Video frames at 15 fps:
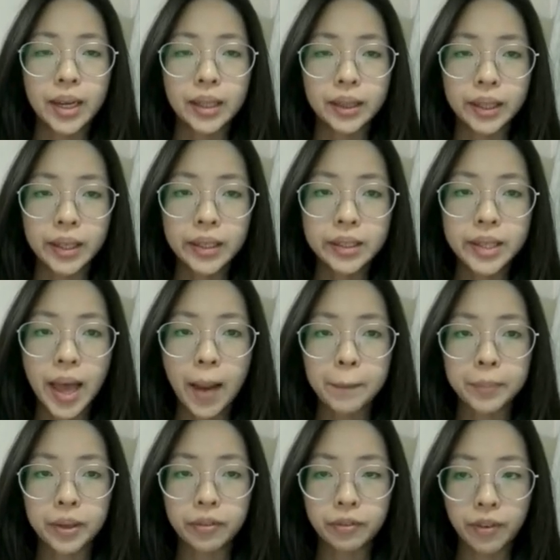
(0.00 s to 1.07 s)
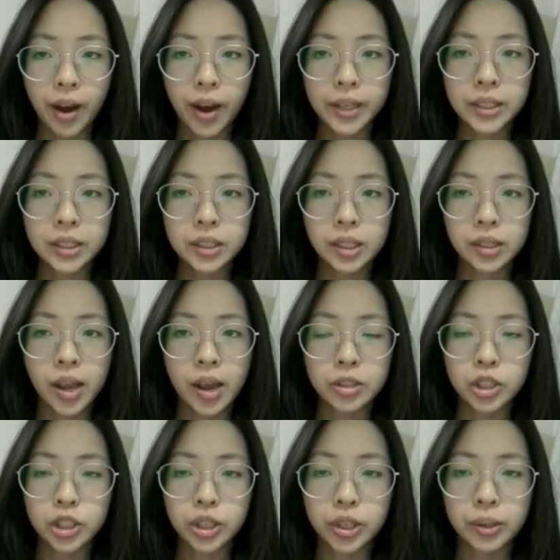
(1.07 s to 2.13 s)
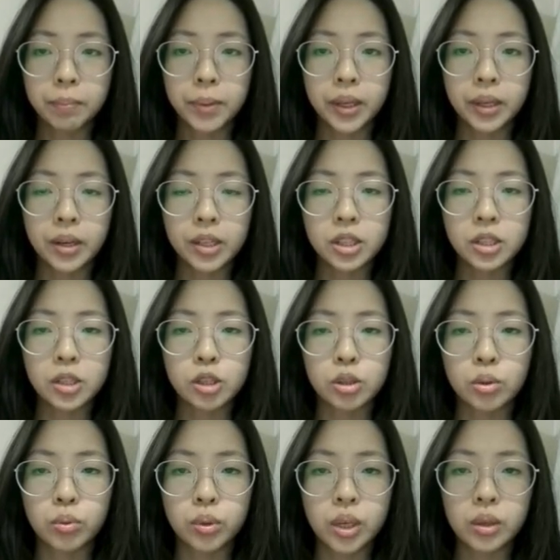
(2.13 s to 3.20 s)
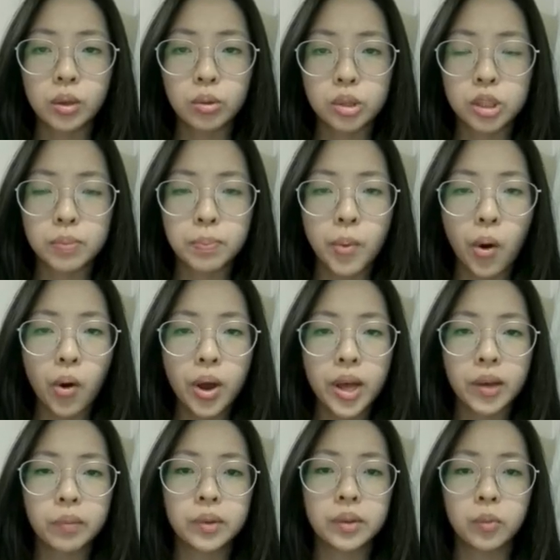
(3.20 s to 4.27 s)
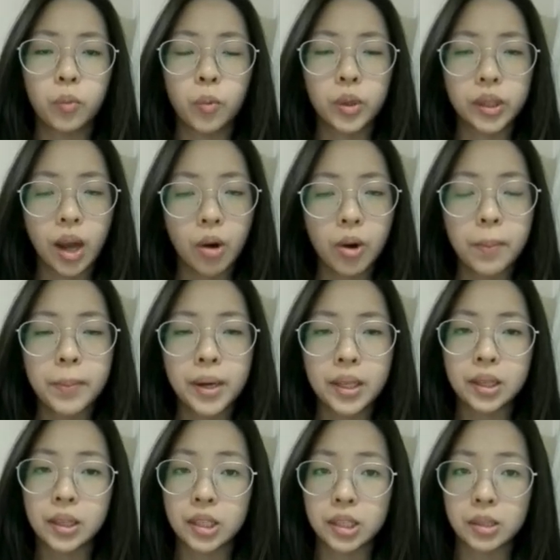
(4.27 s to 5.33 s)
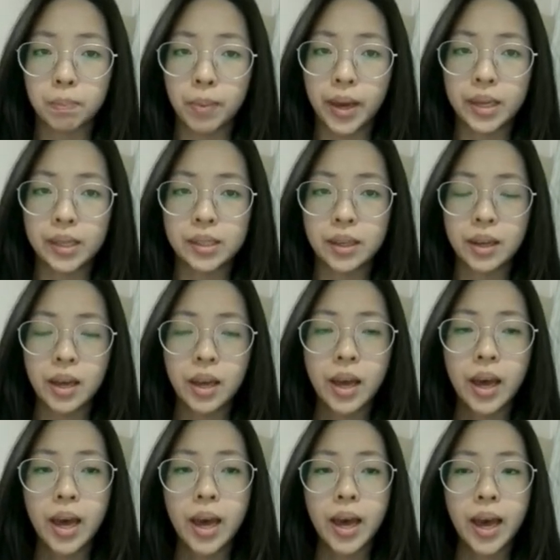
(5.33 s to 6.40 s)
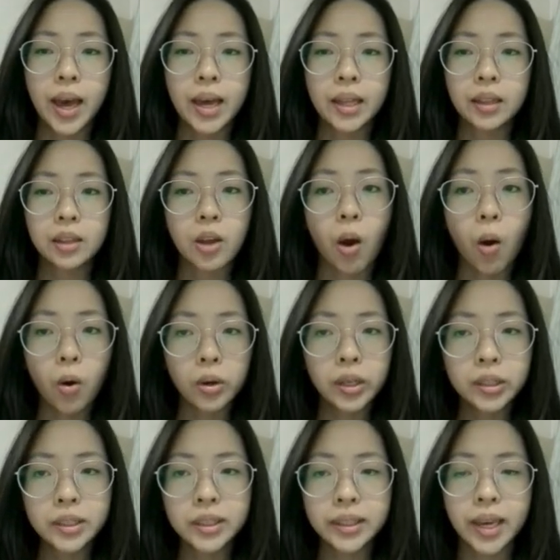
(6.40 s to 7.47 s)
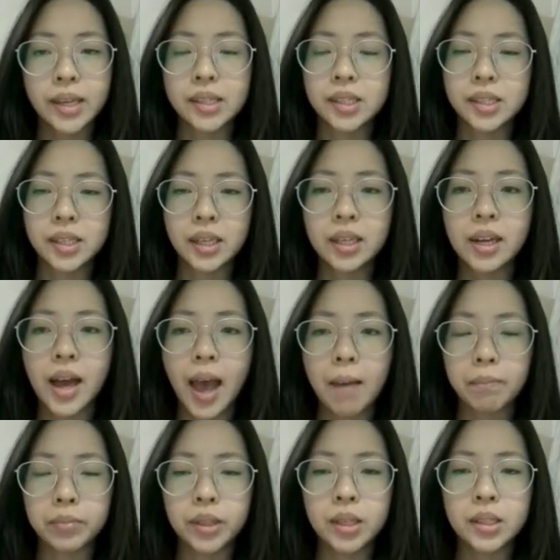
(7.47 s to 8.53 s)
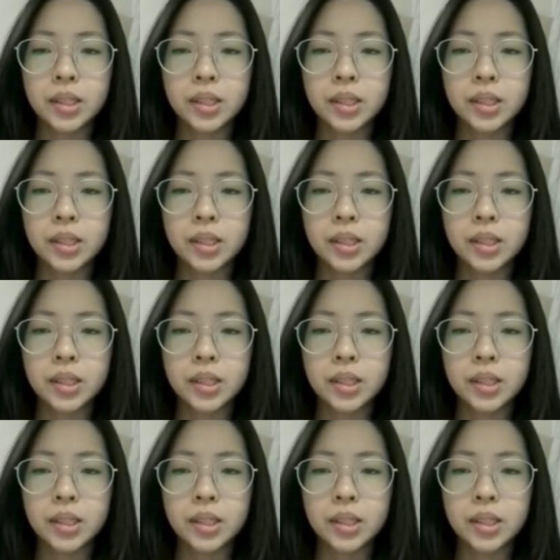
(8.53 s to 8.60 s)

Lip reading: This amplifies the tension because the student looks small and vulnerable in the space, and the audience can see the empty